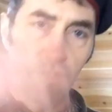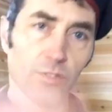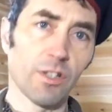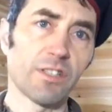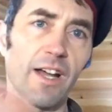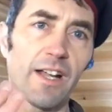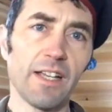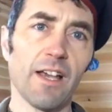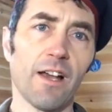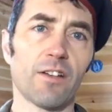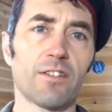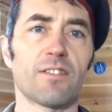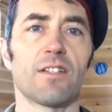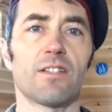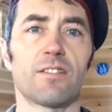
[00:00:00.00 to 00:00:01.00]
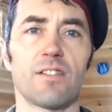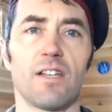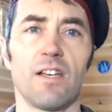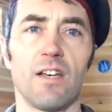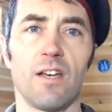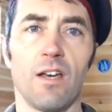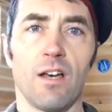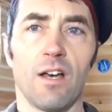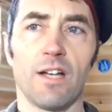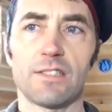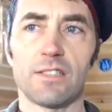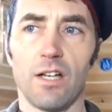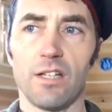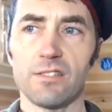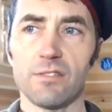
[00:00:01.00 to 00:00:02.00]
So a tiny house is a
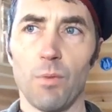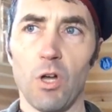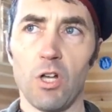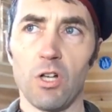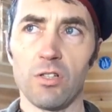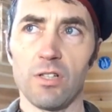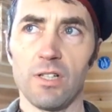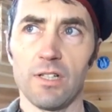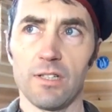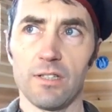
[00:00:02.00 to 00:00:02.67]
small,